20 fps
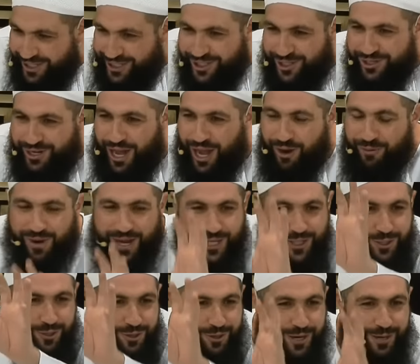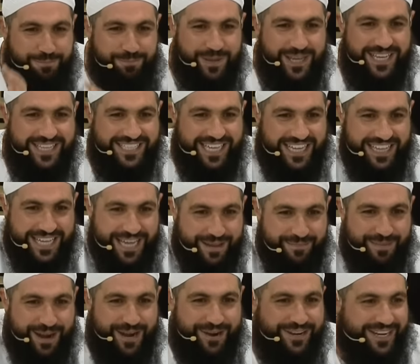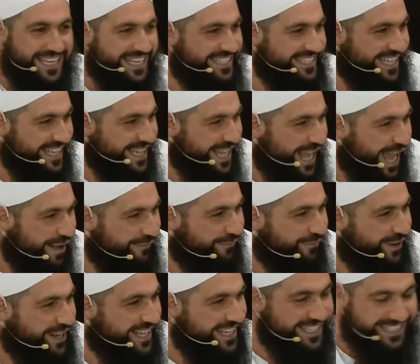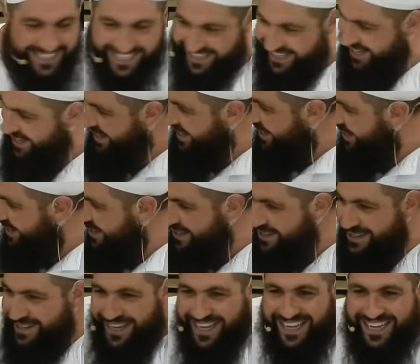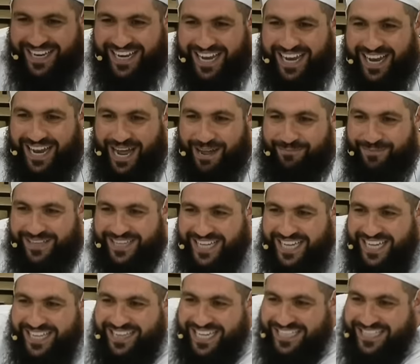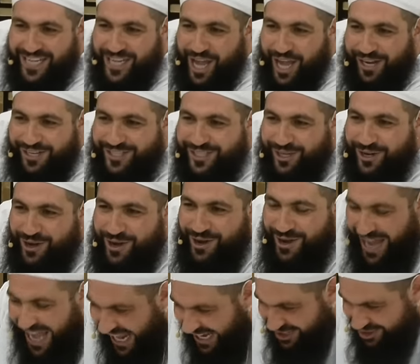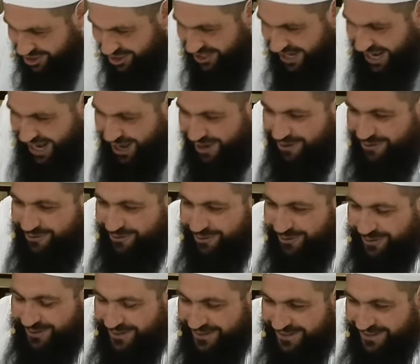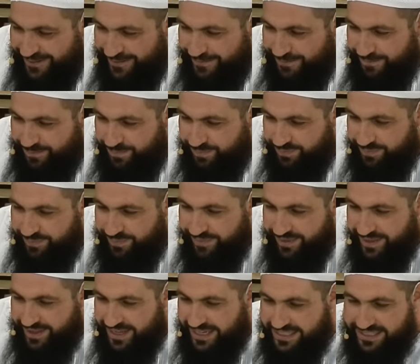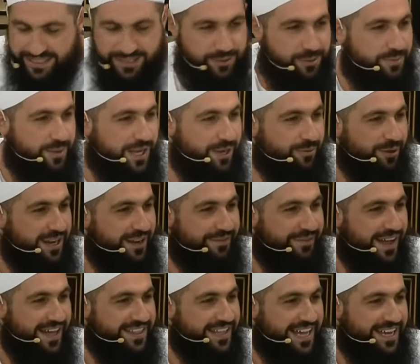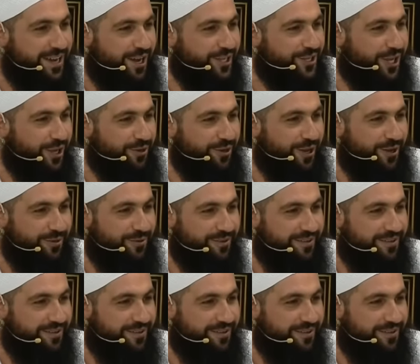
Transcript: you know where Europe is and the Americas and the Africas and yeah, yeah, I'm, the kid doesn't go to school, how did you know? He said to him, Wallah, father, Anna, I don't know.